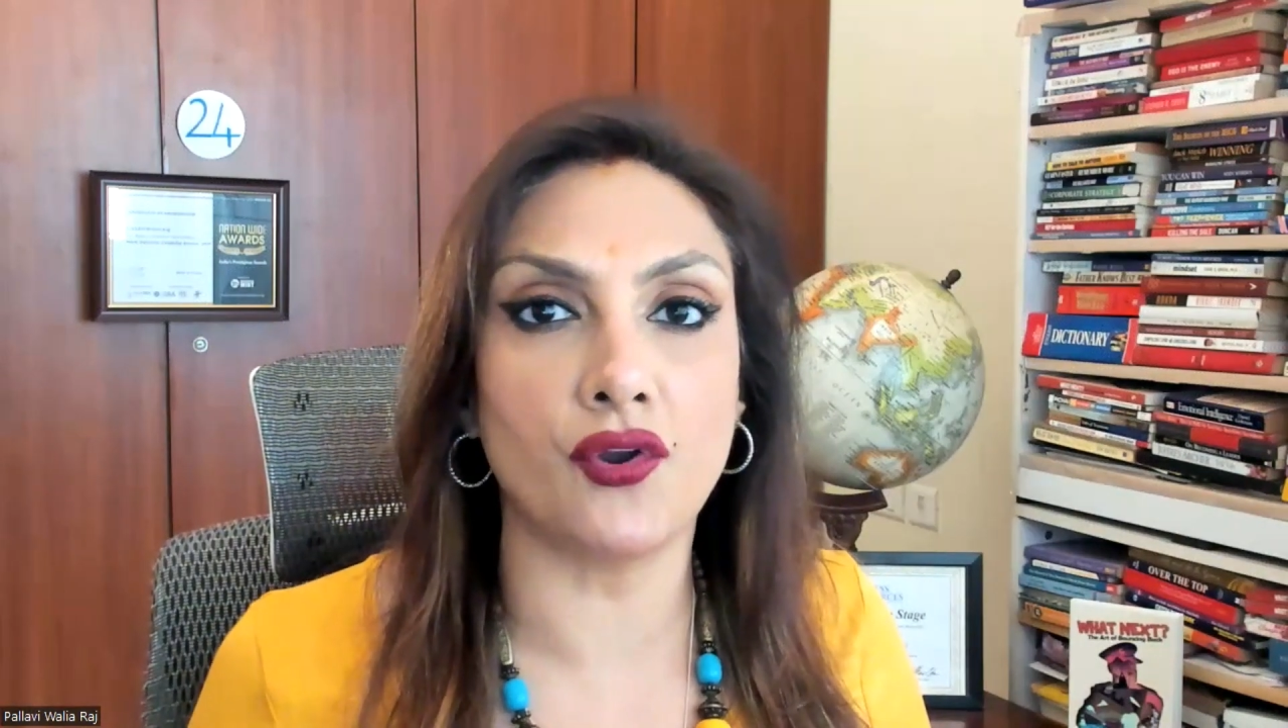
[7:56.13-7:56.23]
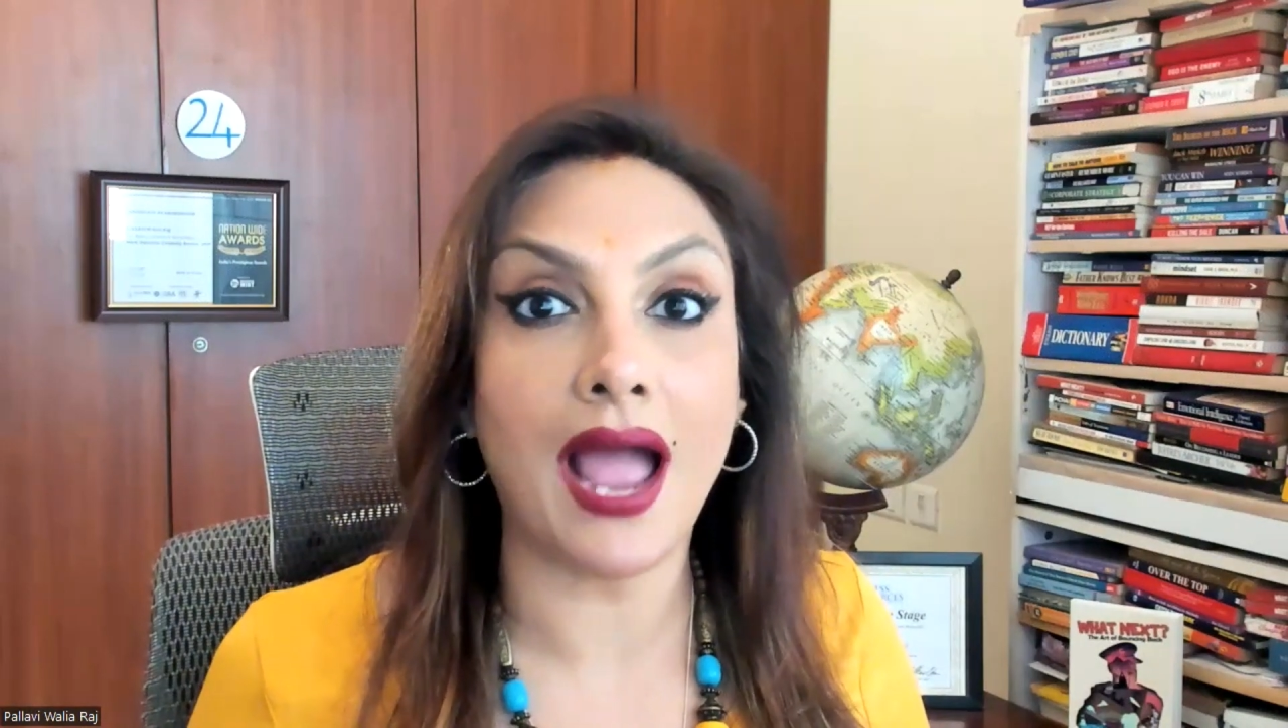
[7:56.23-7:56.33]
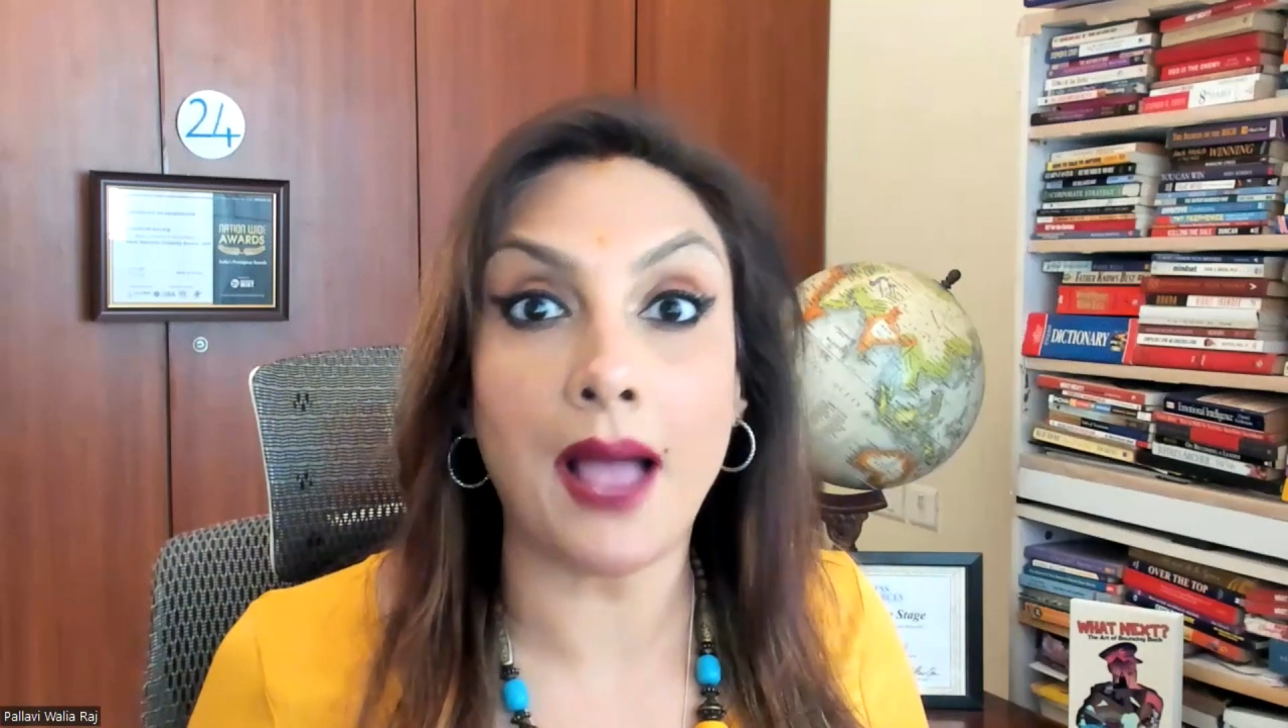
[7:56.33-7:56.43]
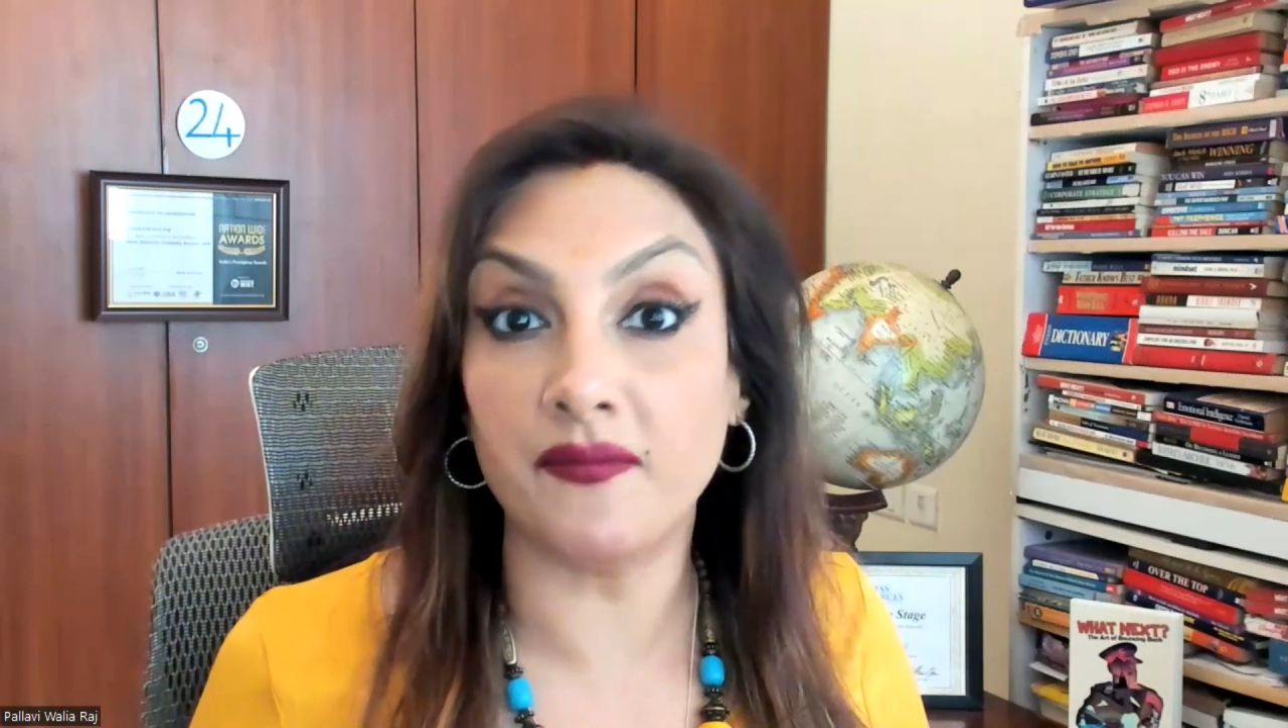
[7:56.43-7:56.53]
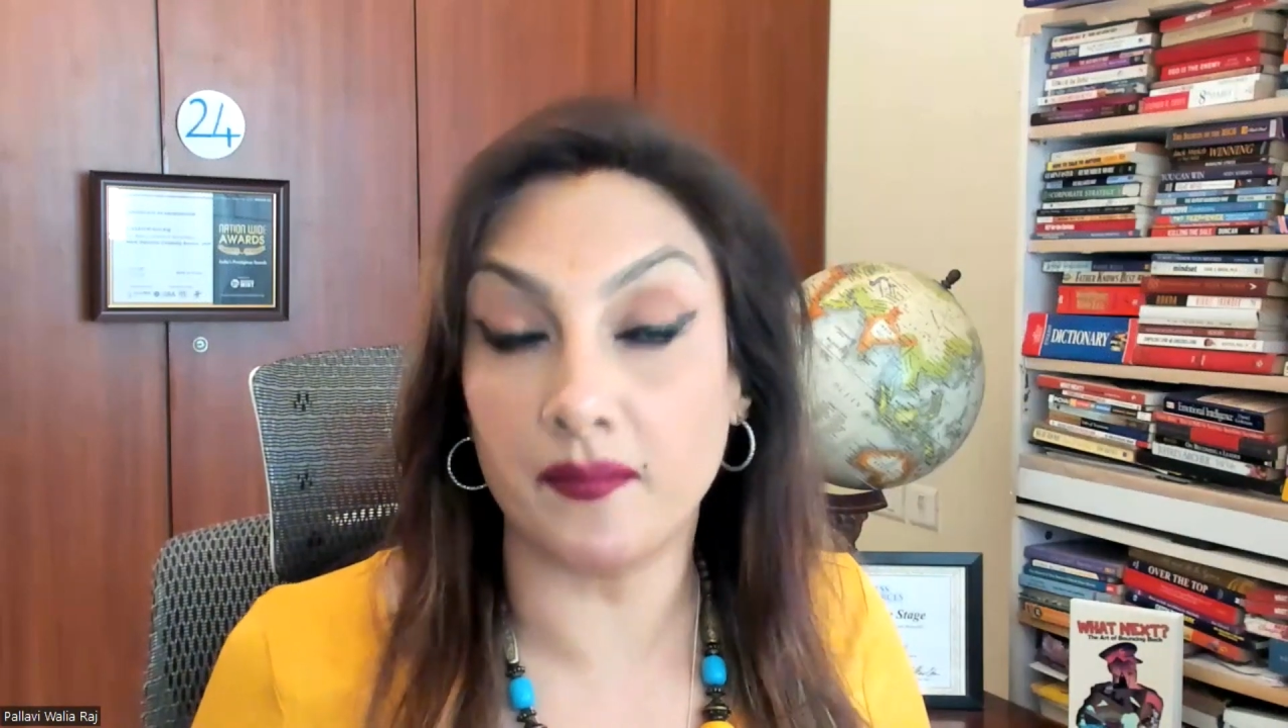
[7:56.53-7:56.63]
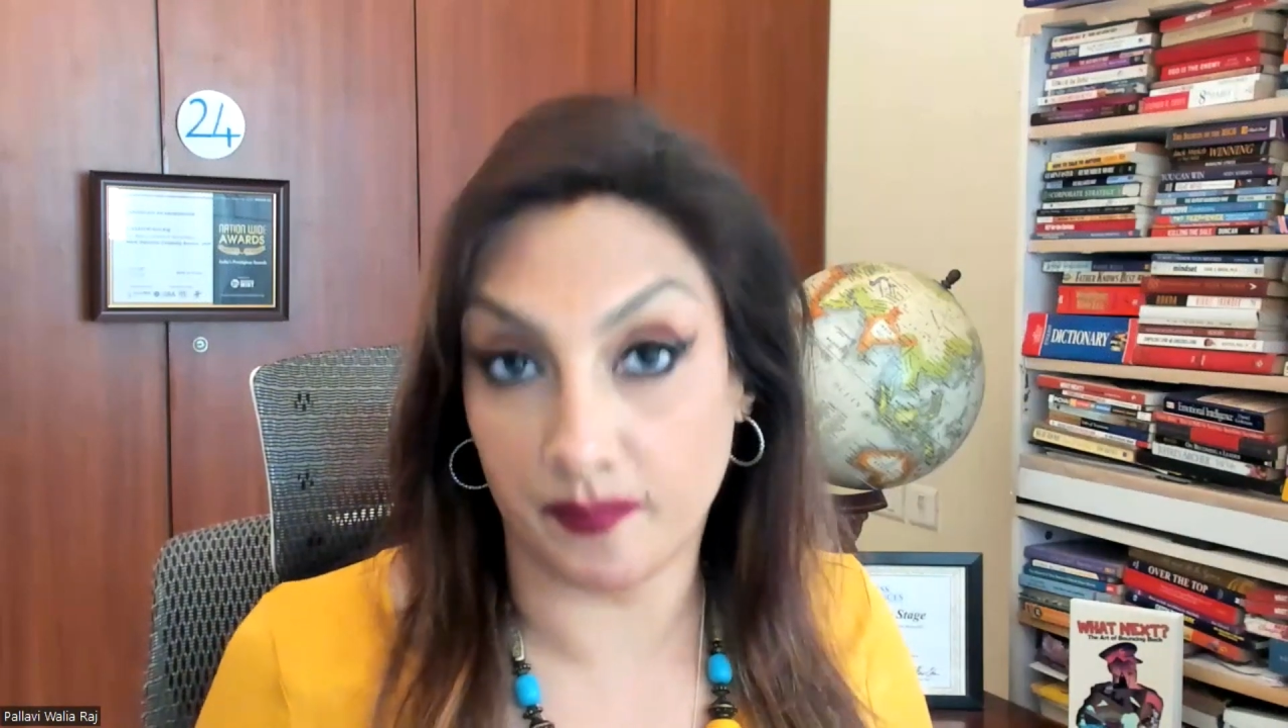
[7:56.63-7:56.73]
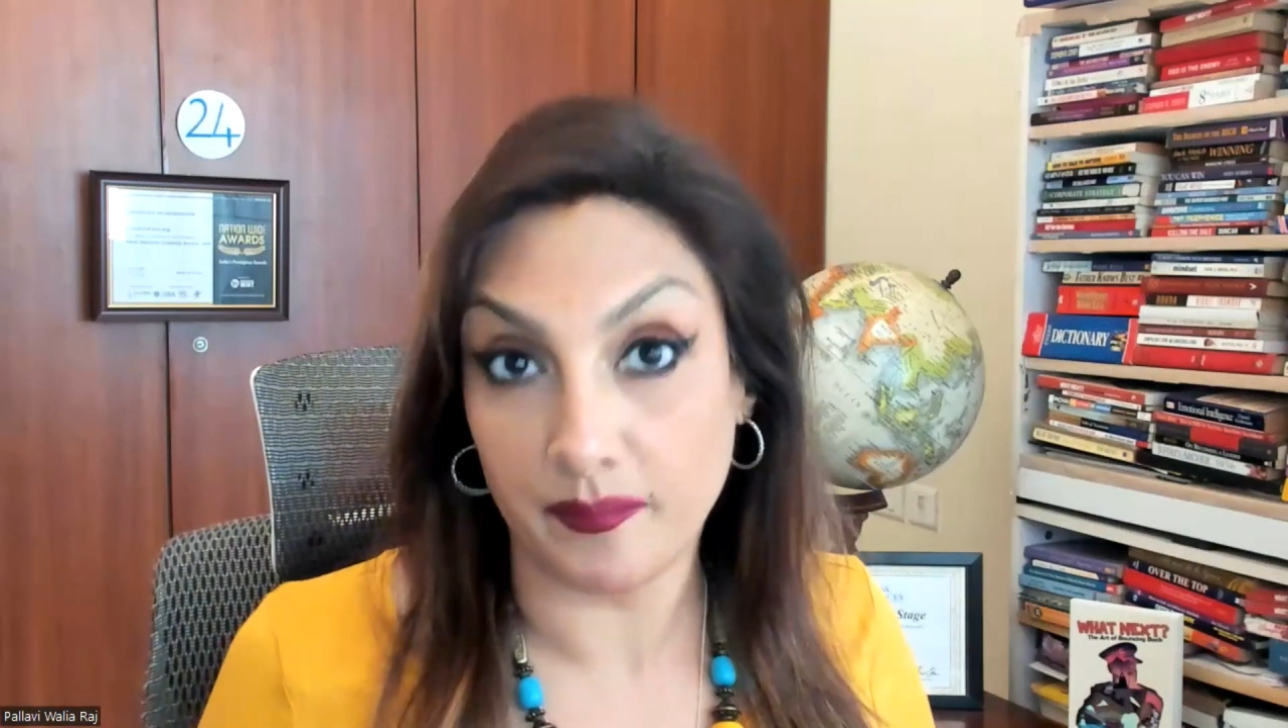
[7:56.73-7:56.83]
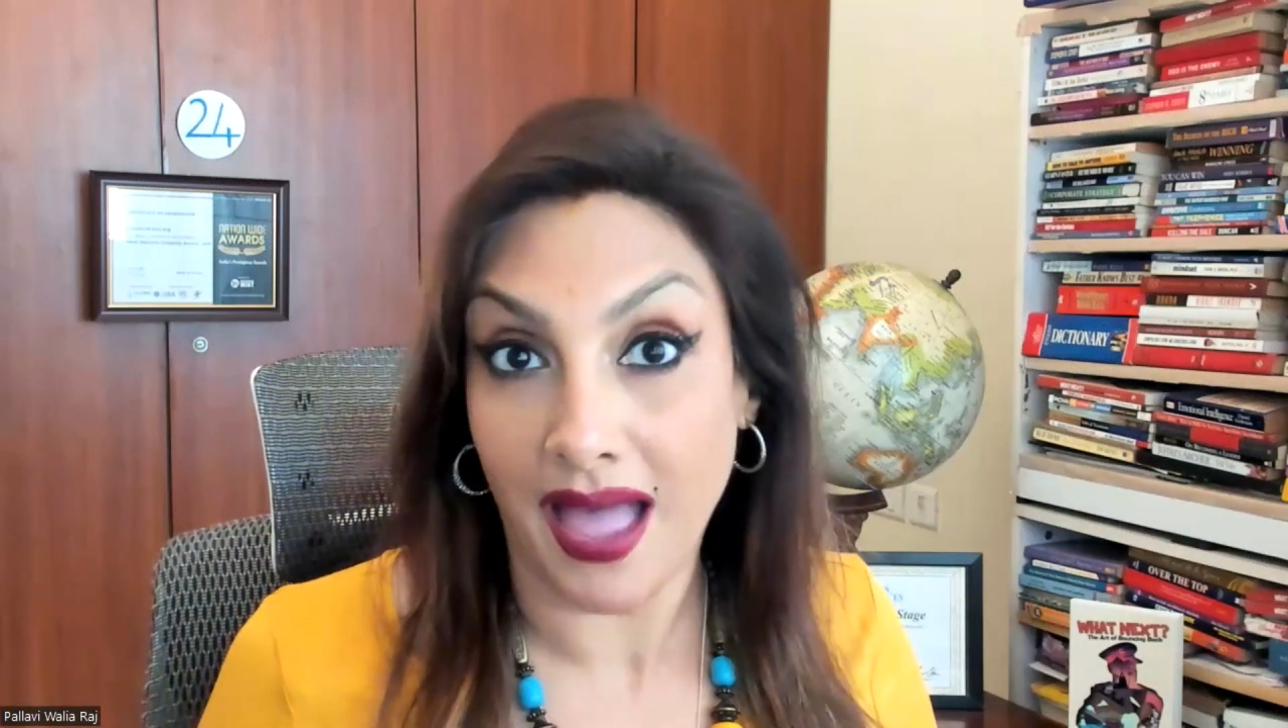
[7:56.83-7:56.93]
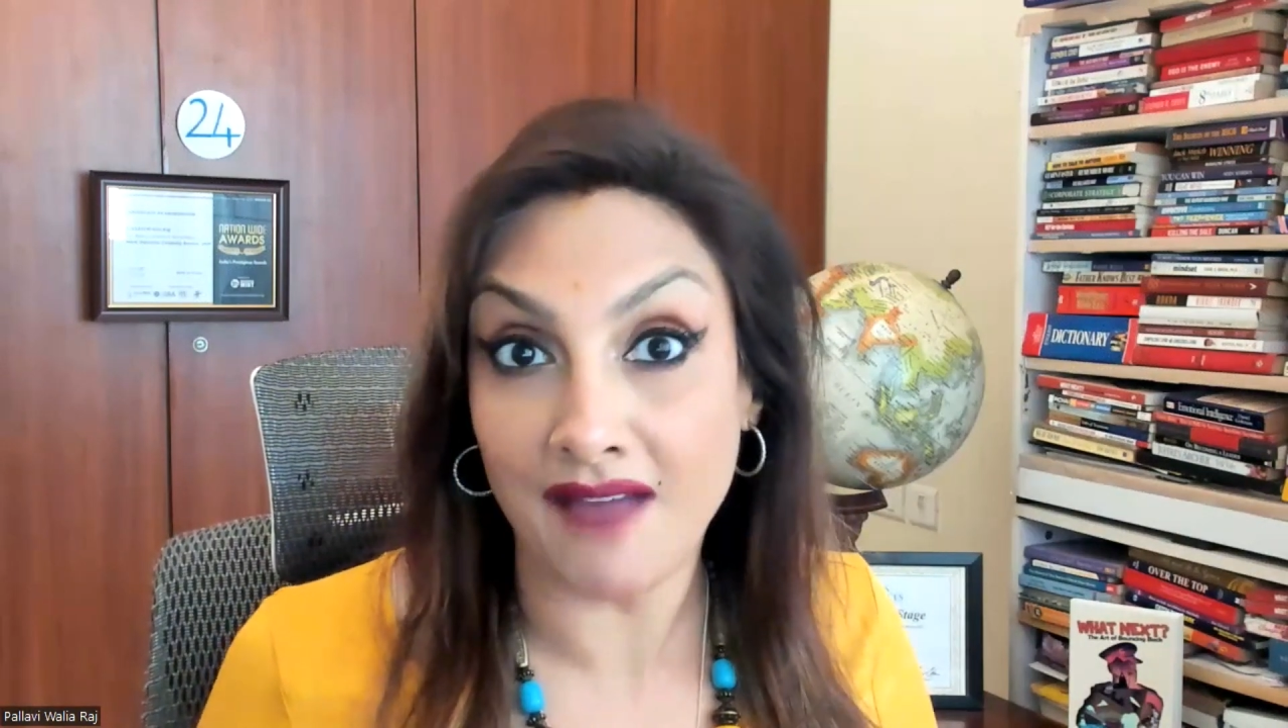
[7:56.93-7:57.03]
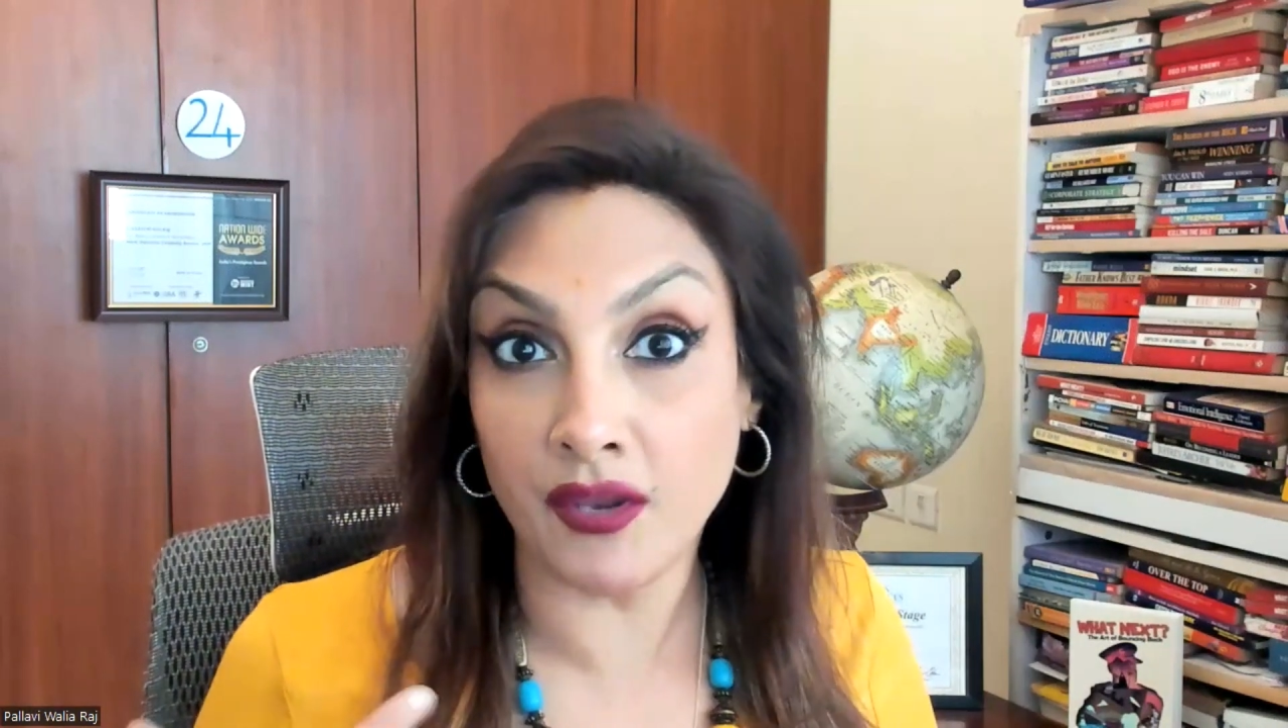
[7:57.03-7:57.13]

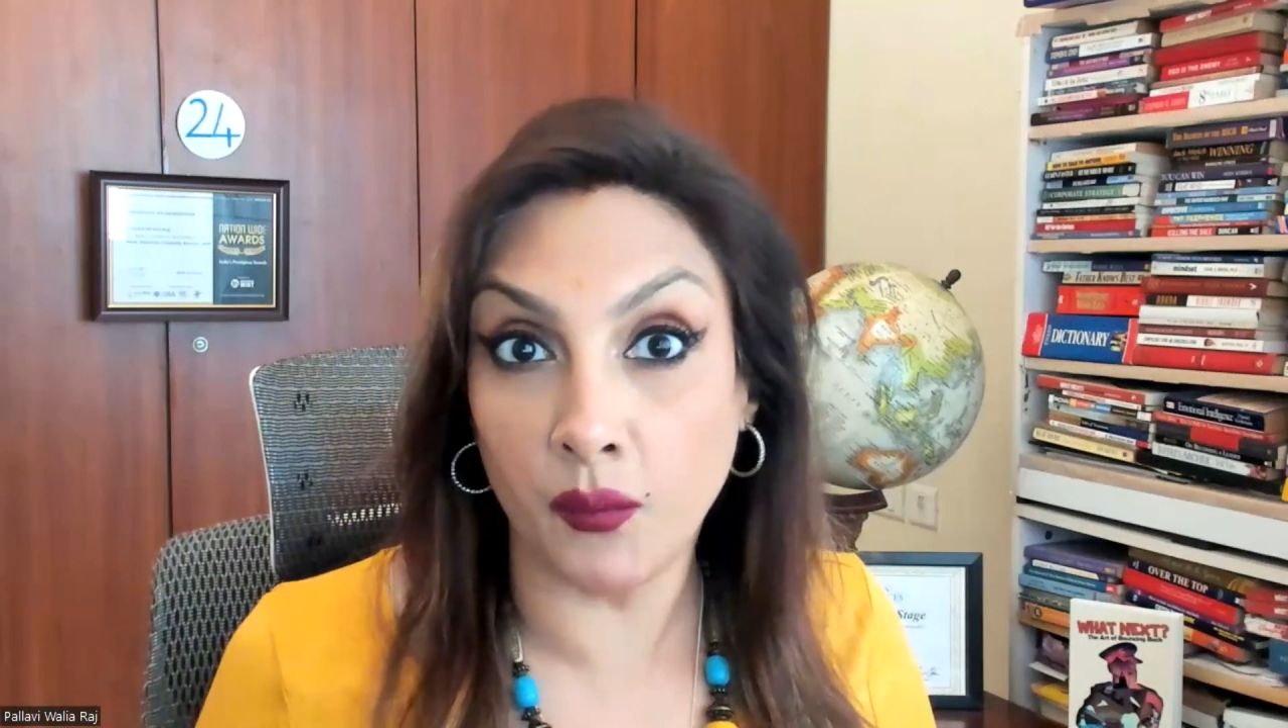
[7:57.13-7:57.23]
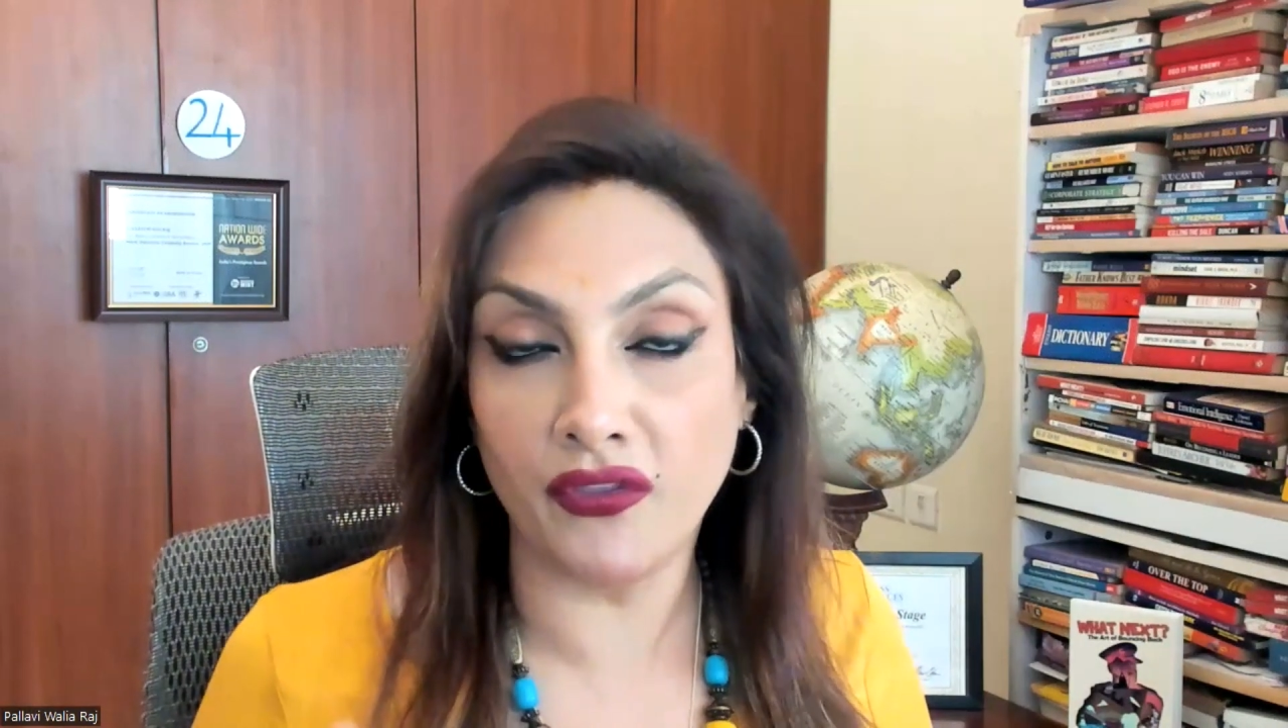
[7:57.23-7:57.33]
having